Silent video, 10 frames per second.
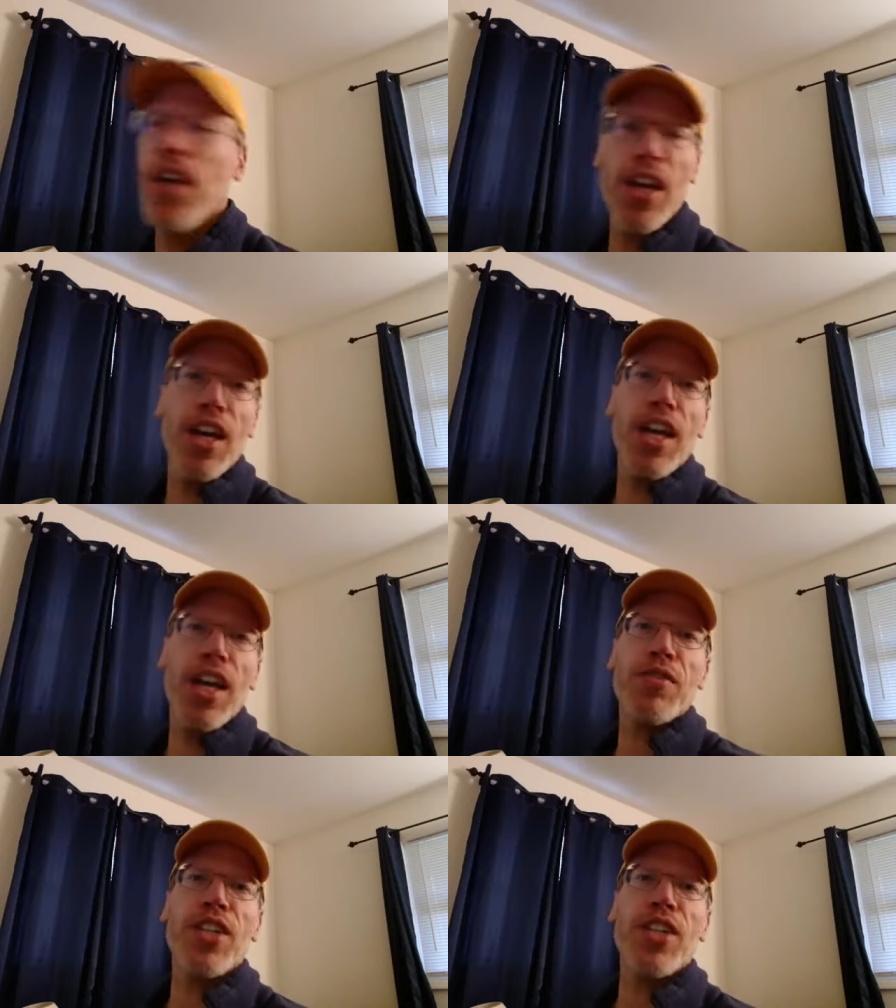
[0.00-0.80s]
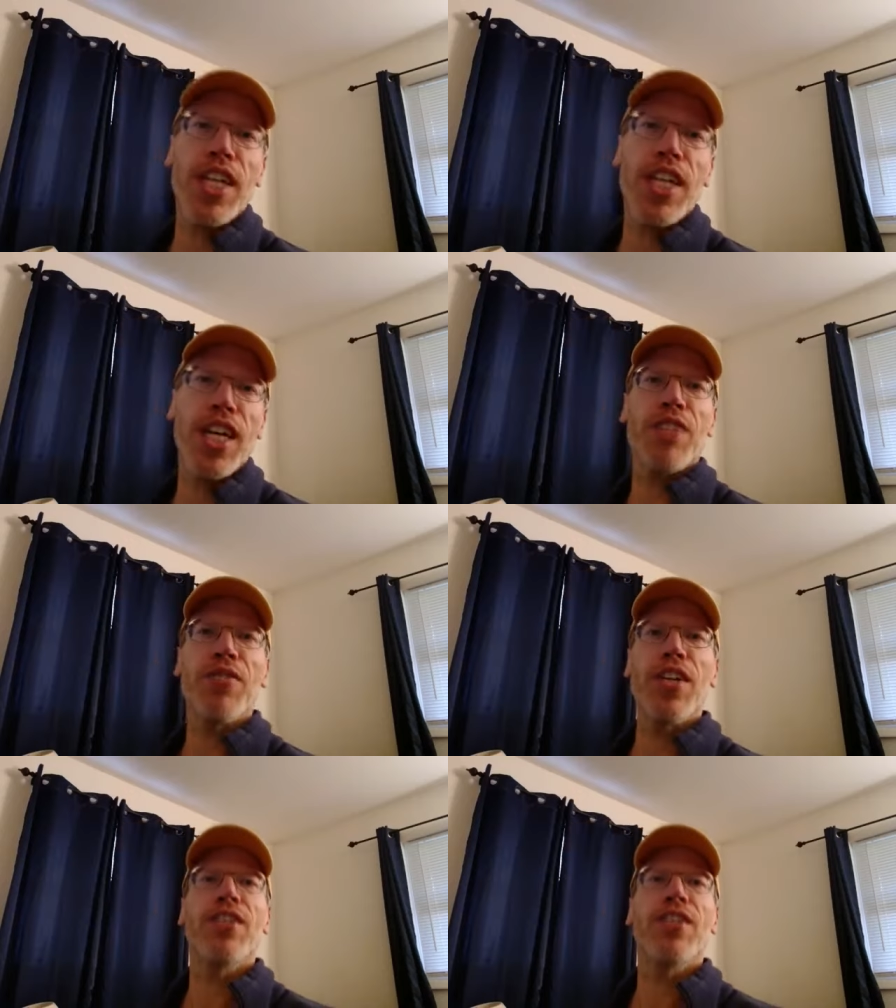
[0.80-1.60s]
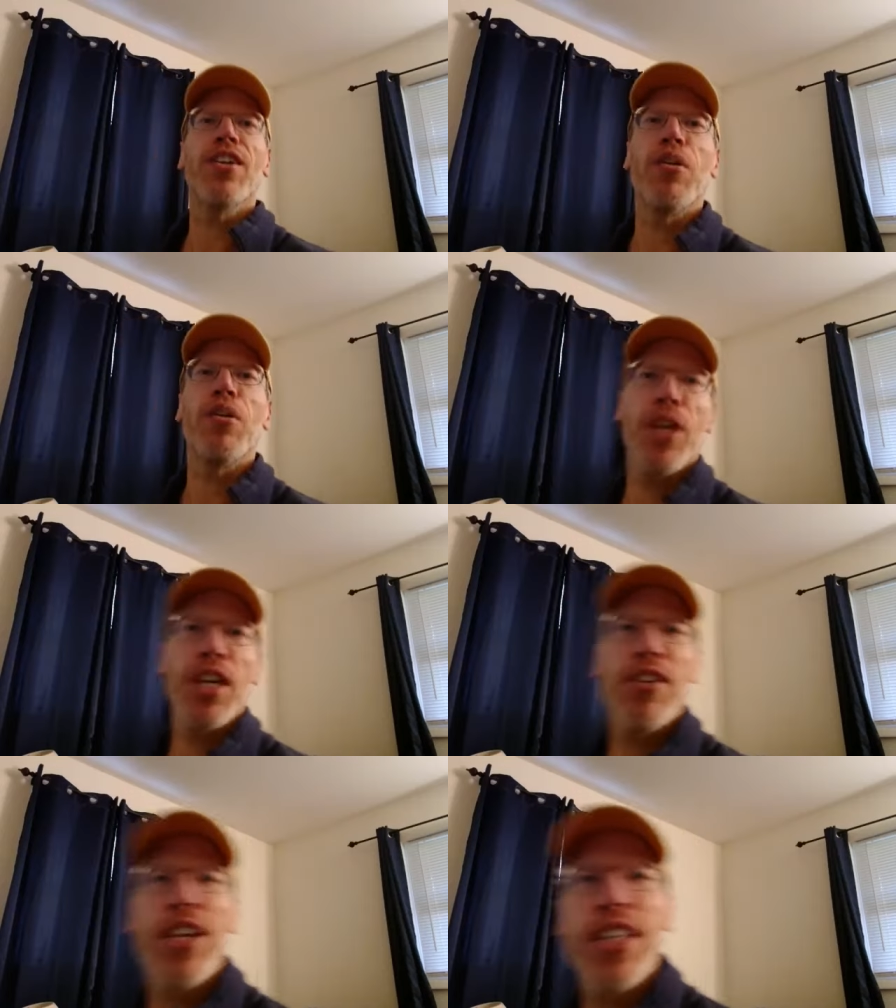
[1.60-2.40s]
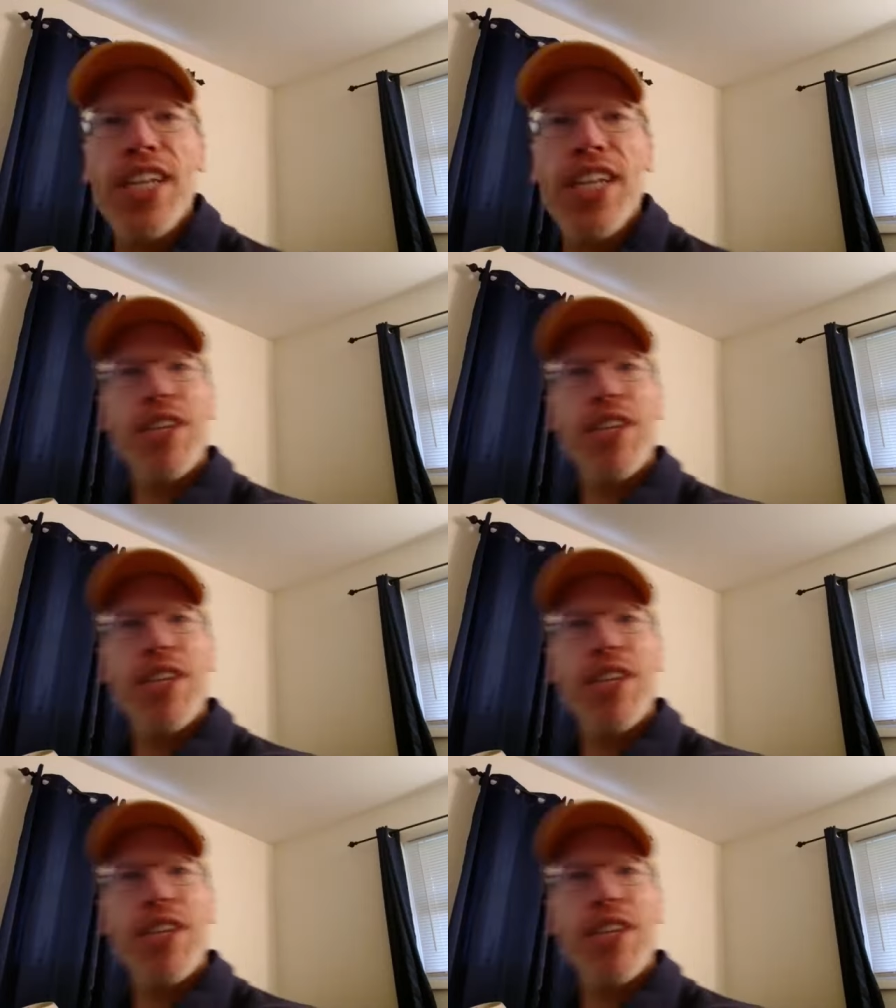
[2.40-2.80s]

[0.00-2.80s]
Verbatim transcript: Thanks for checking out the video. Hope you had a great Thanksgiving,